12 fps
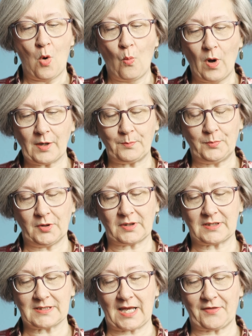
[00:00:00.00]
What
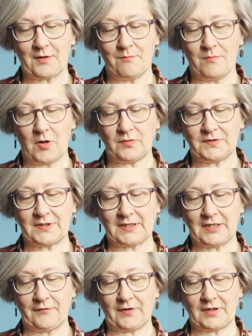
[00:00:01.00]
book has had the most
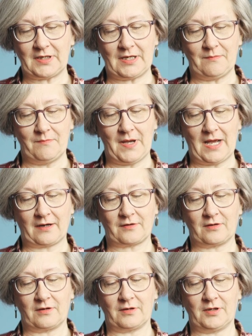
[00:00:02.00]
significant
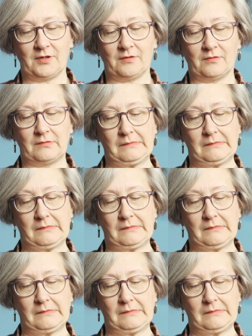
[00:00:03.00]
impact on you?